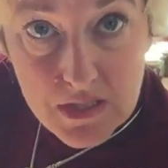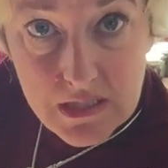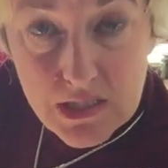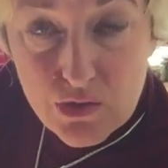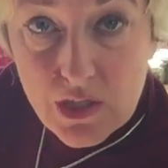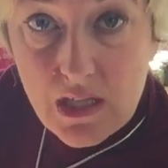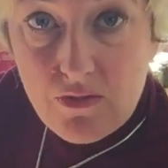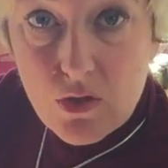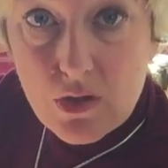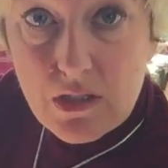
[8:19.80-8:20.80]
Literally,
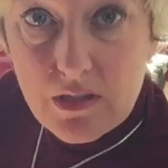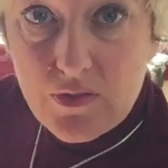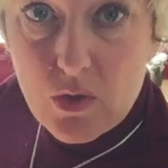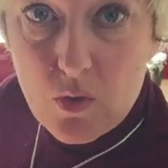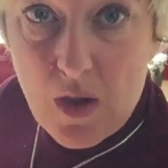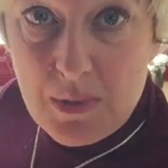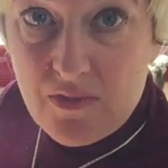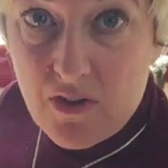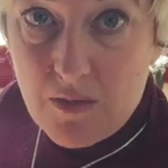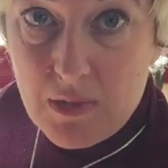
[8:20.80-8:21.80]
if you've got quite a big
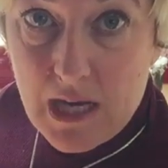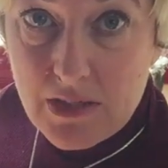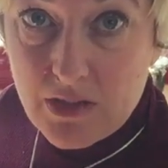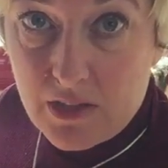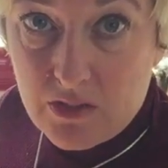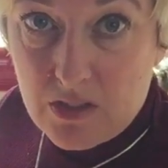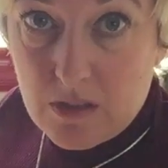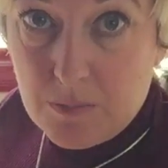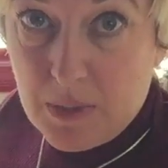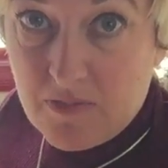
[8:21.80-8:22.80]
frying pan, you don't have to
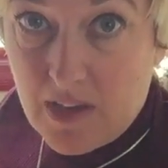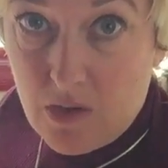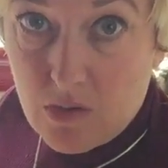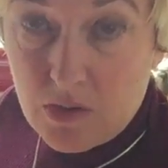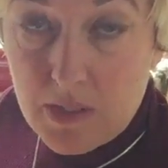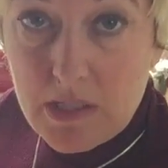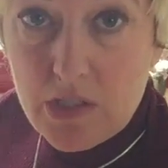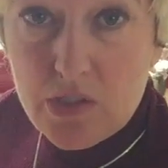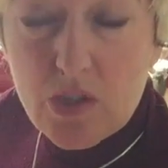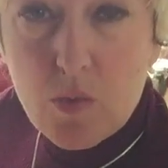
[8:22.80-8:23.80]
do a big fat omelette. You
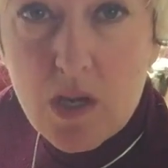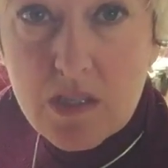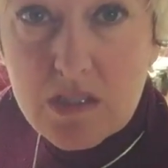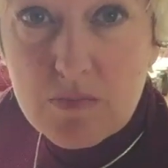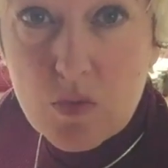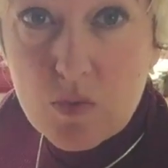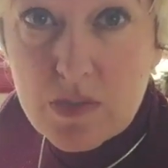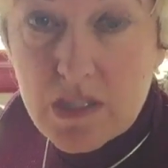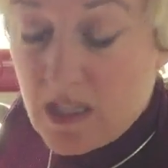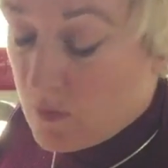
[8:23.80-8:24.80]
can do quite a small
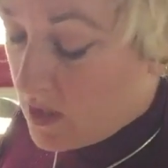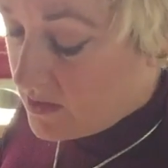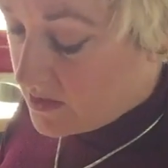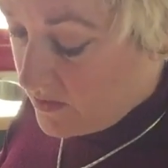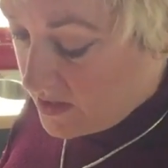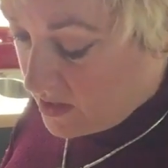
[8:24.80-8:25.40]
skinny one, so they